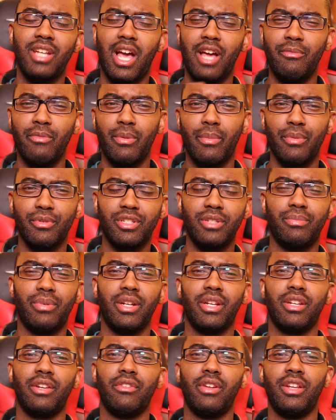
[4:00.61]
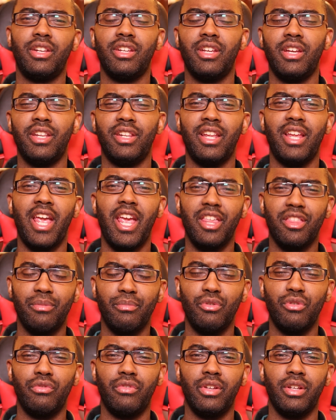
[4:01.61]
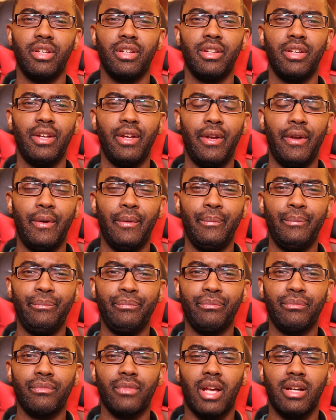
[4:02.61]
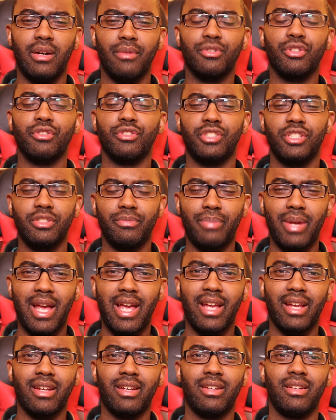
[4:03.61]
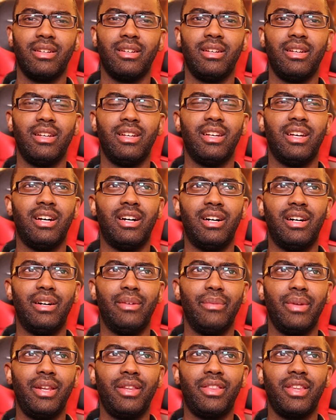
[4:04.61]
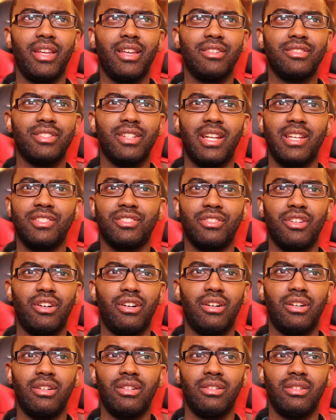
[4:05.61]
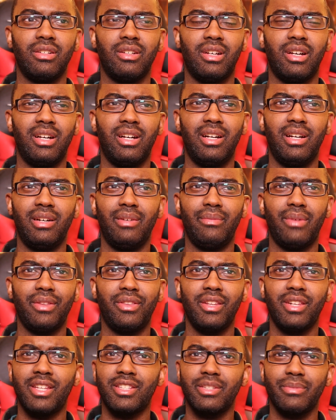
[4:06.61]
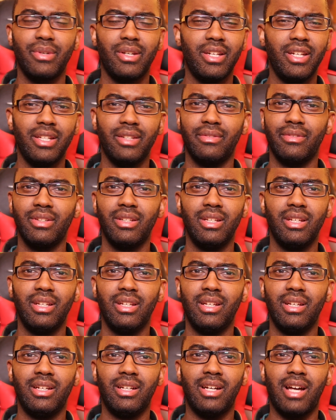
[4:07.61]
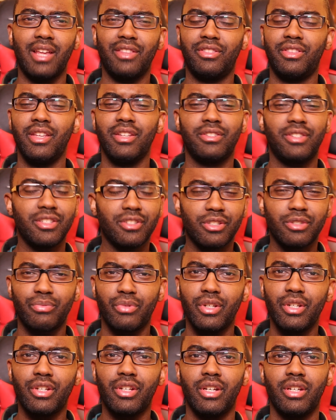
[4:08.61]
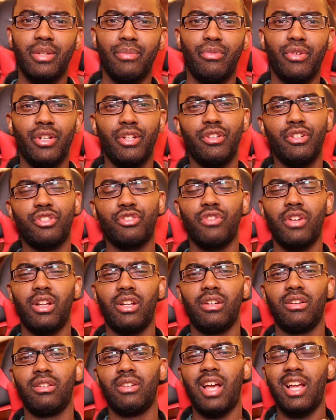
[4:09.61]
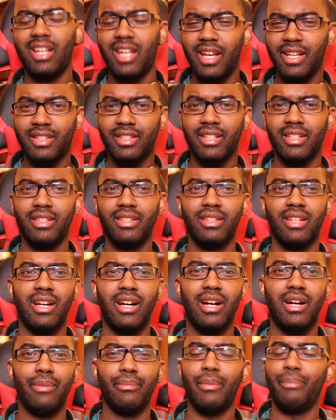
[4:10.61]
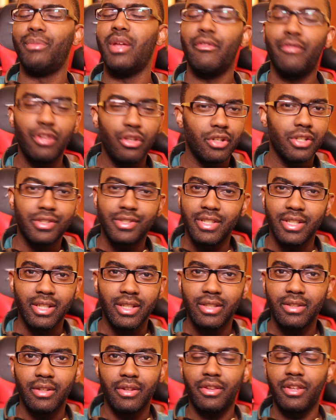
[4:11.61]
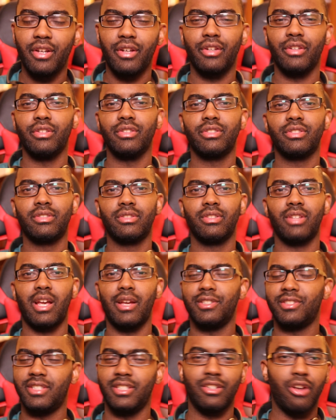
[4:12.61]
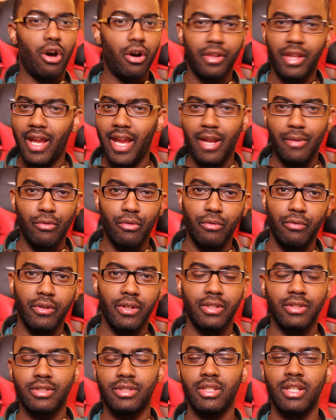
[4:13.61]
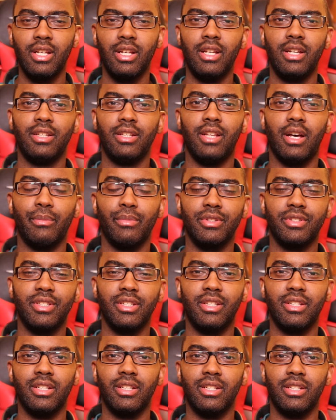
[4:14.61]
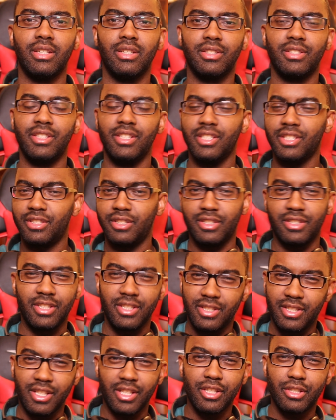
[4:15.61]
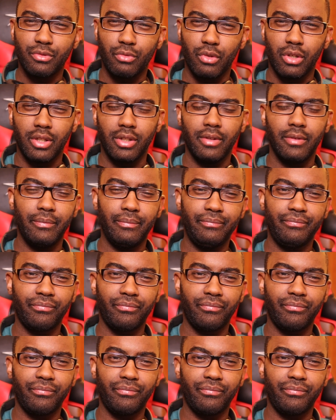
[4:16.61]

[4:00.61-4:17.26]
I remember she's playing in the eighth movie. So she's back. Anything else that I saw? I think that's about it. I think this is pretty good, a pretty good trailer. I liked it. I'm definitely gonna see it in theaters. I've seen all the eight movies. I'm gonna see this one.